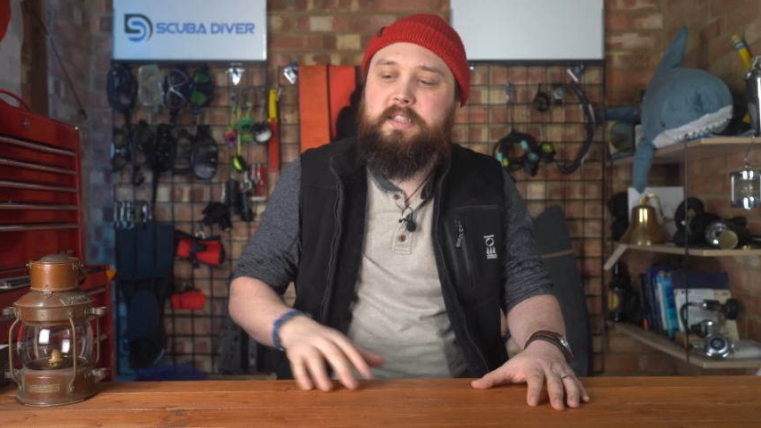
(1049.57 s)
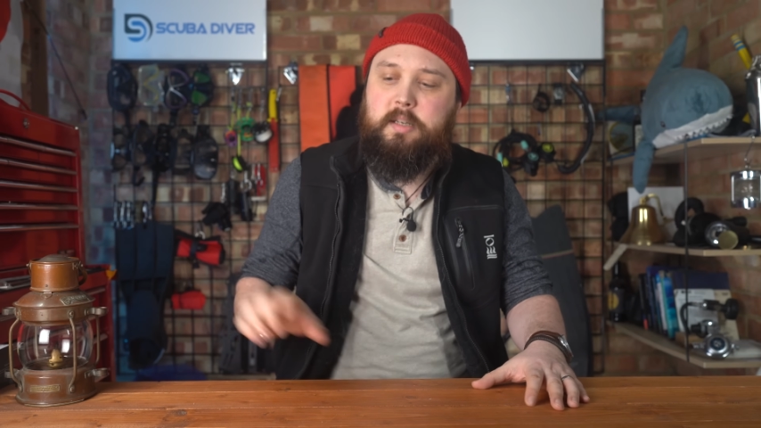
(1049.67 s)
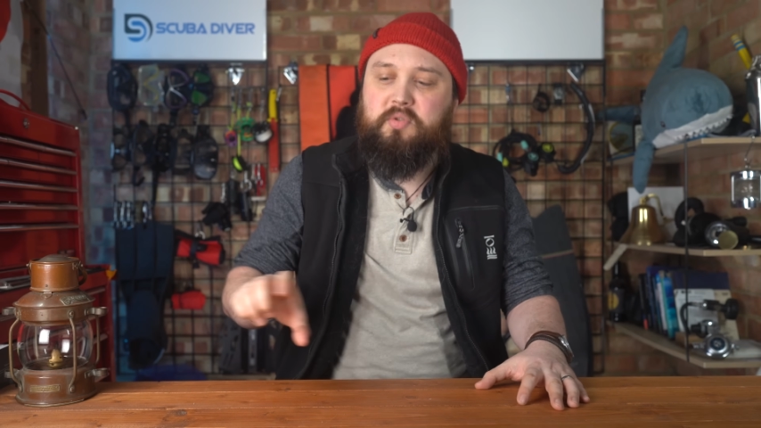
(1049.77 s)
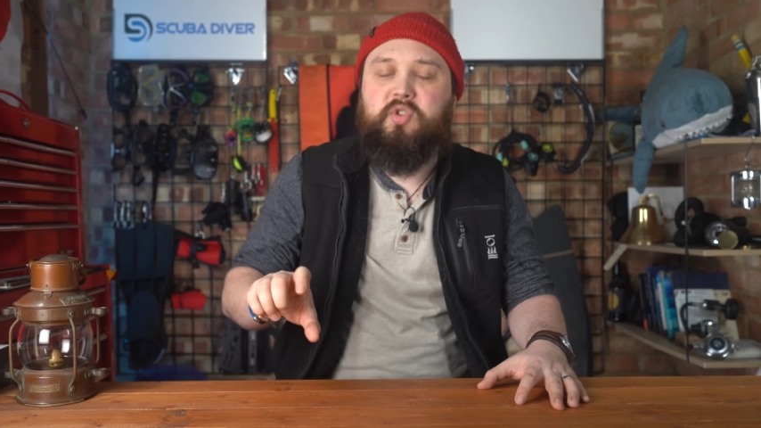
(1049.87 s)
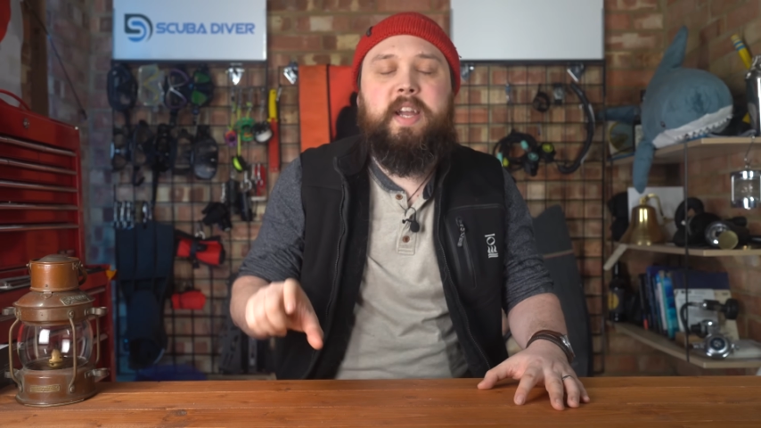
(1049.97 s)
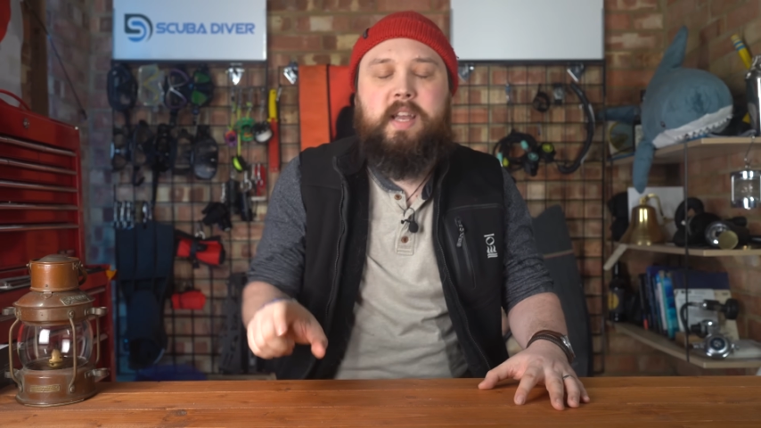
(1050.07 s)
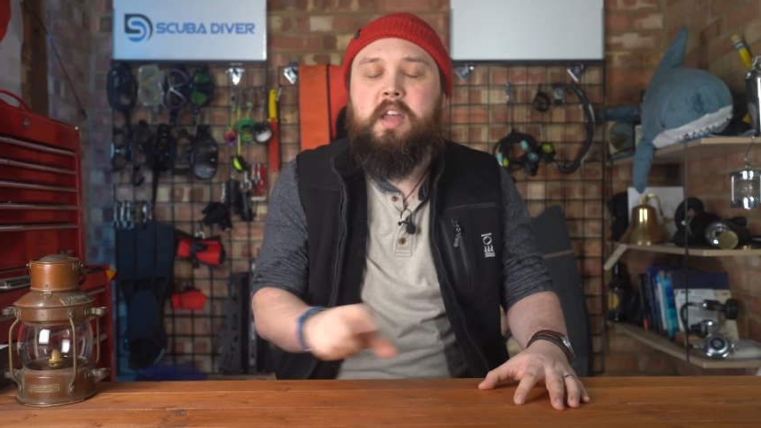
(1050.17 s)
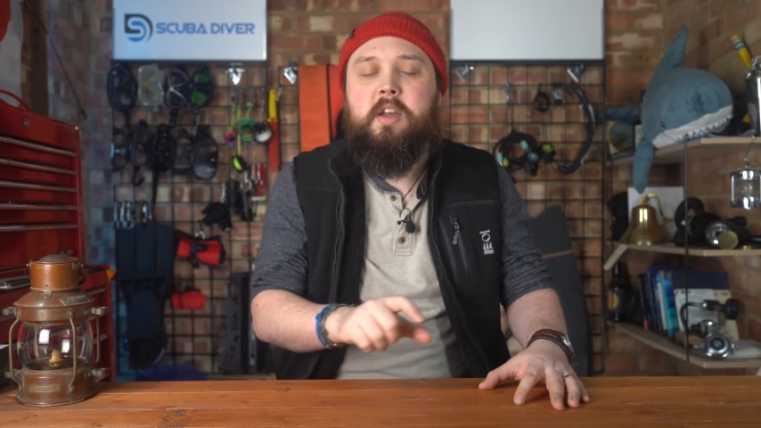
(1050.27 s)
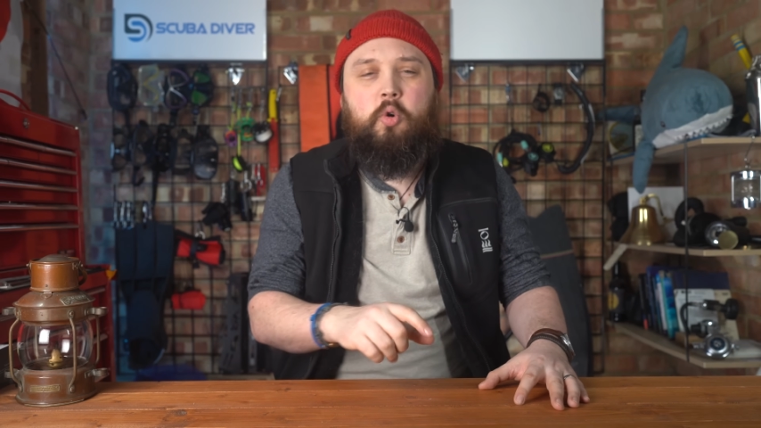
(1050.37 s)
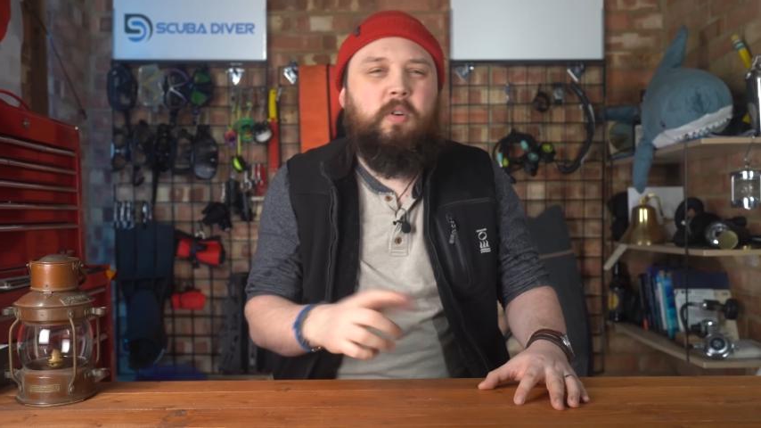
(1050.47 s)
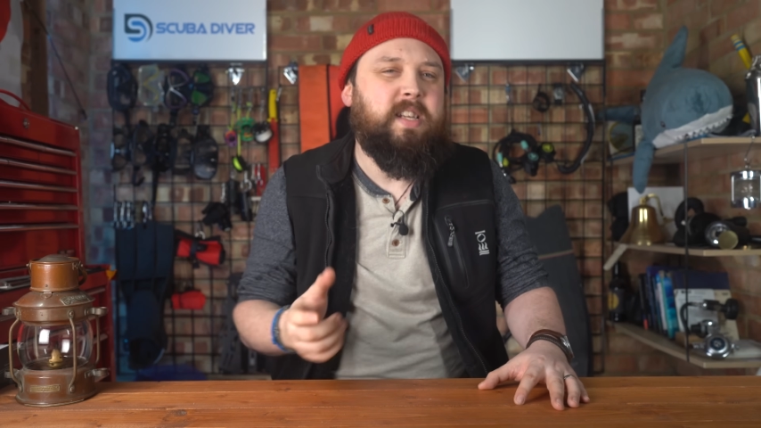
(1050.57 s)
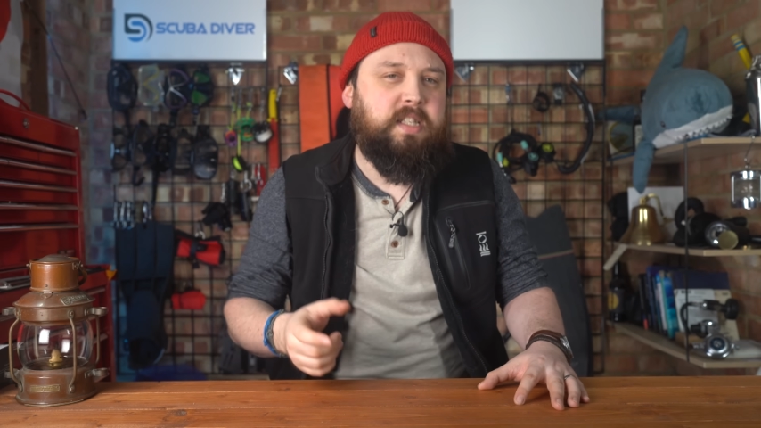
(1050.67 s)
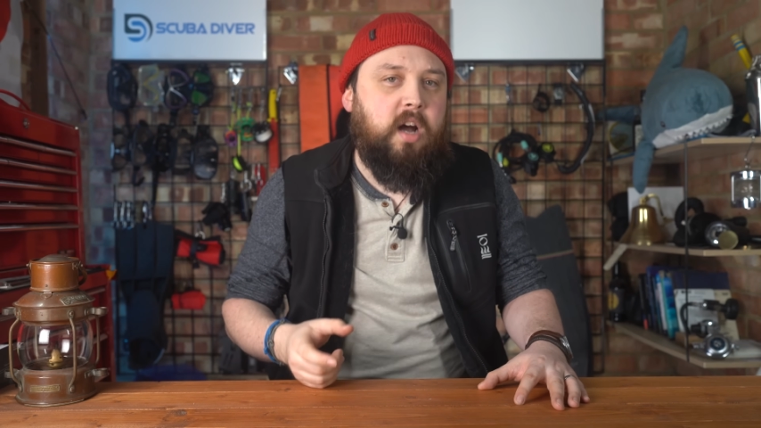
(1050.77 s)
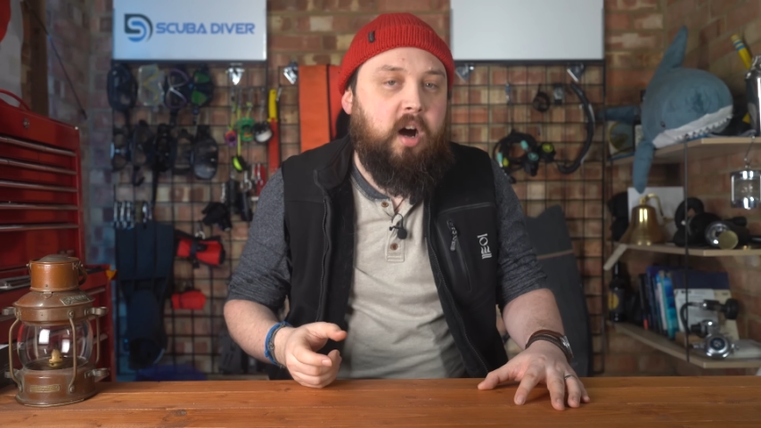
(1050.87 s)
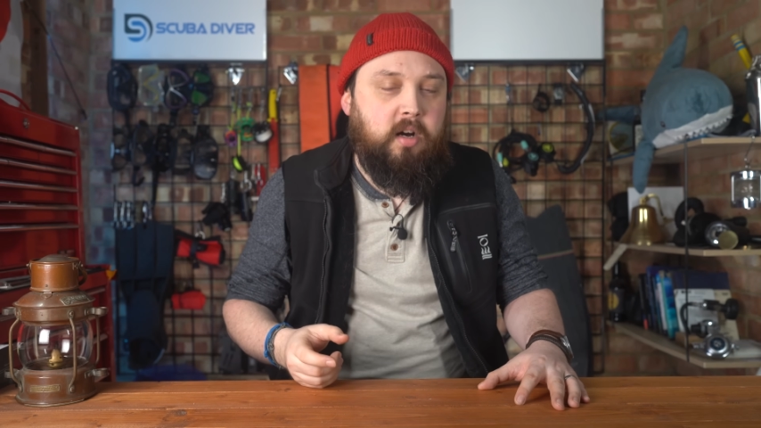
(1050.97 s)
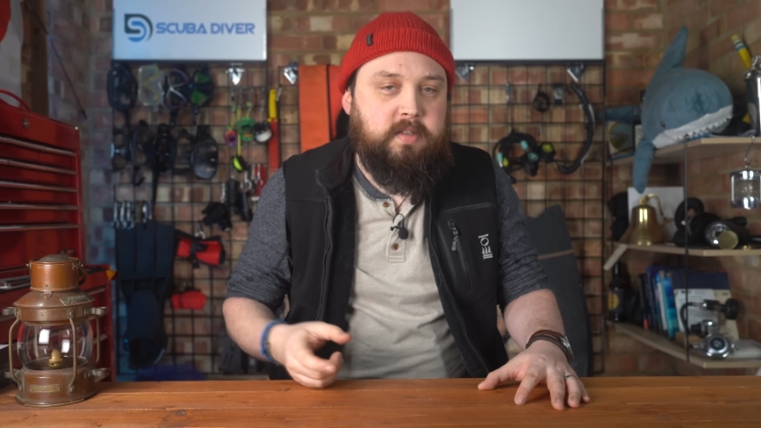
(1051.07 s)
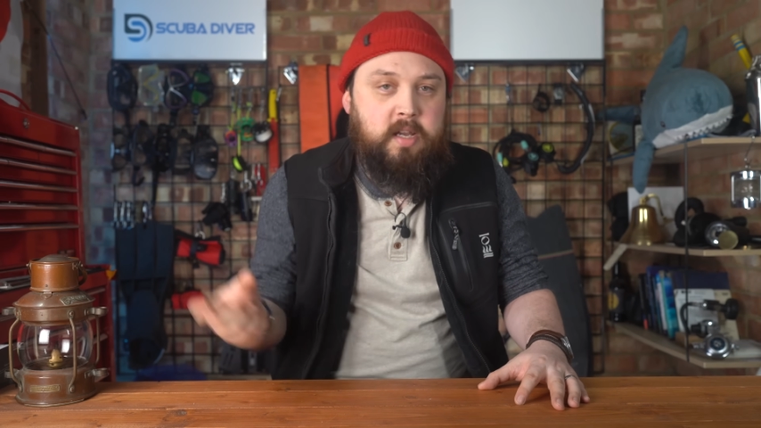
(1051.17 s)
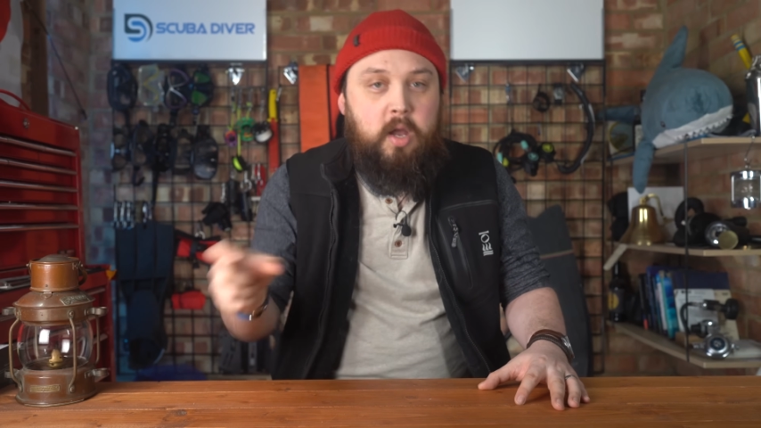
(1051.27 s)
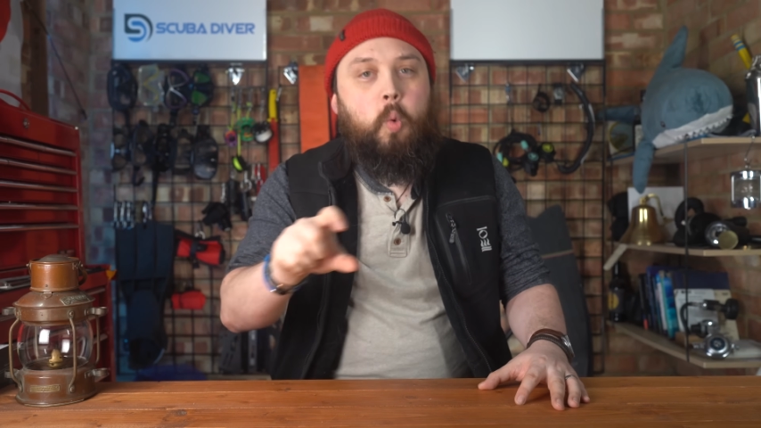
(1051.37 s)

Double check, or at least ask